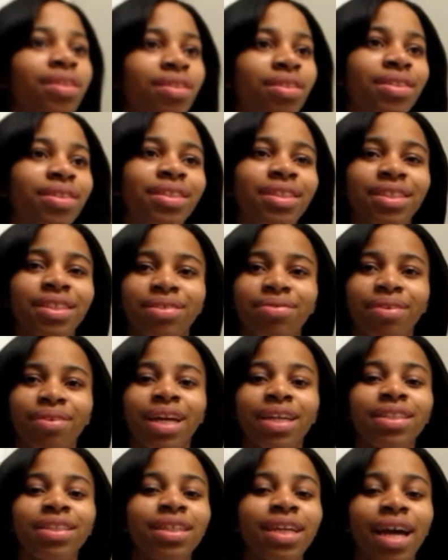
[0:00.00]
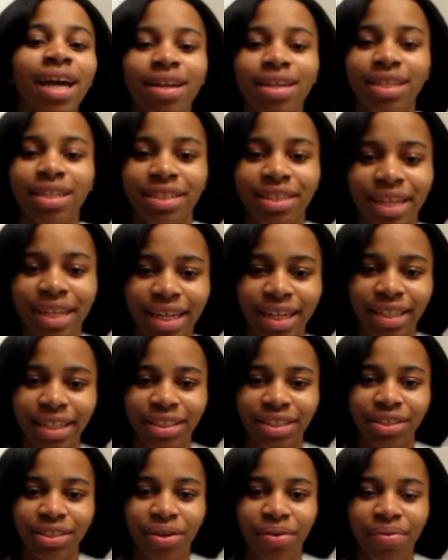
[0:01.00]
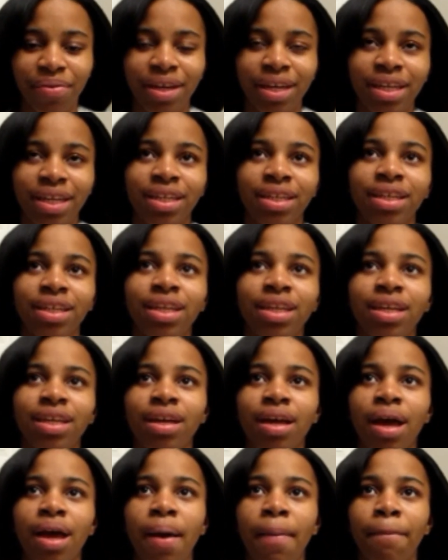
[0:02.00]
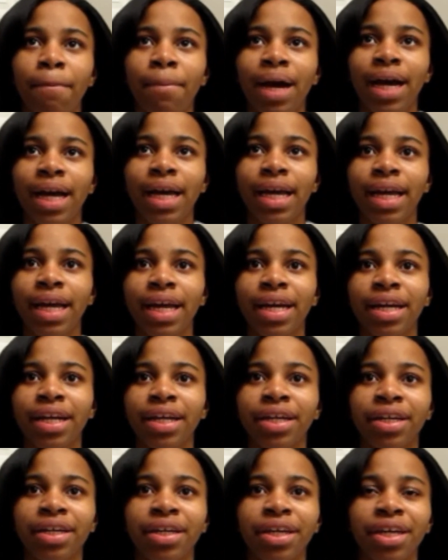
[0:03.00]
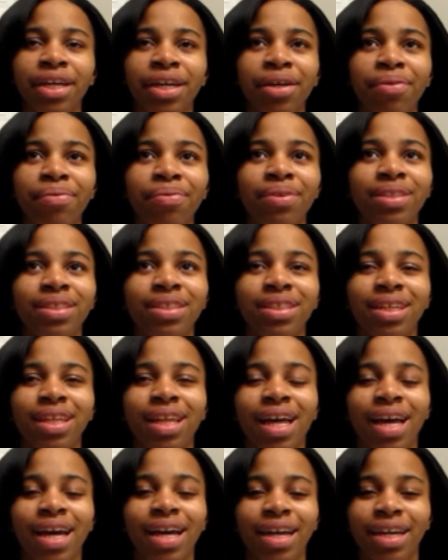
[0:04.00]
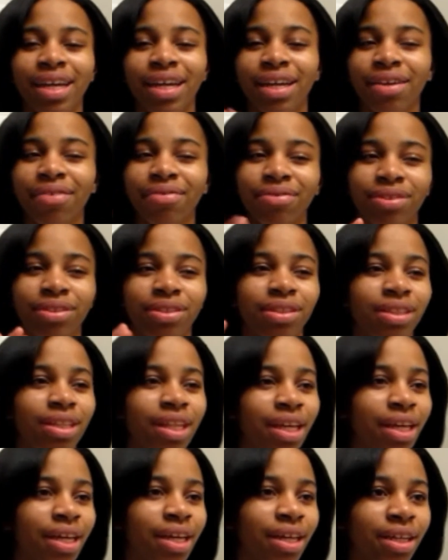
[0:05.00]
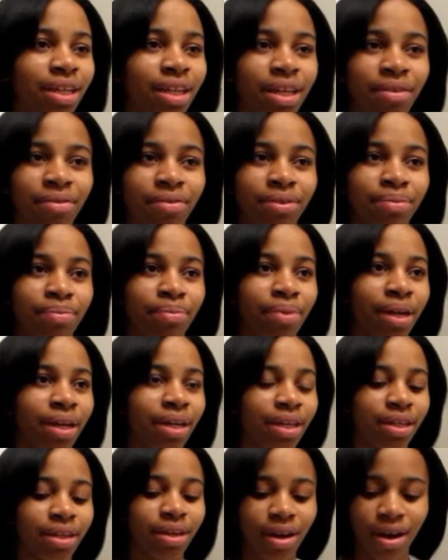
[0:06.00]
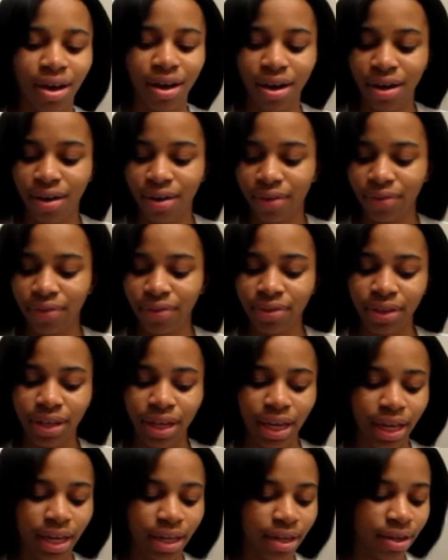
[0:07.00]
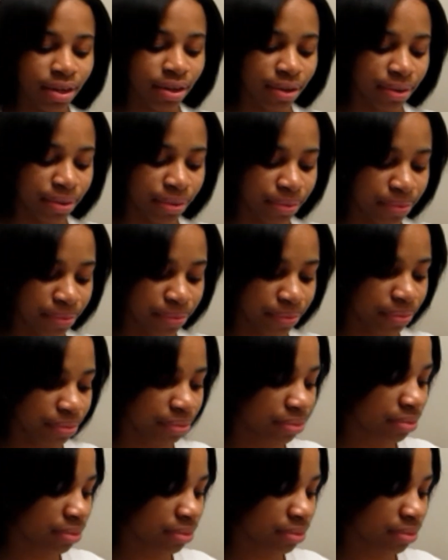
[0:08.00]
goodness, when I took out the Janet sew-in, my hair, it was like, it was thin, it was breaking off. And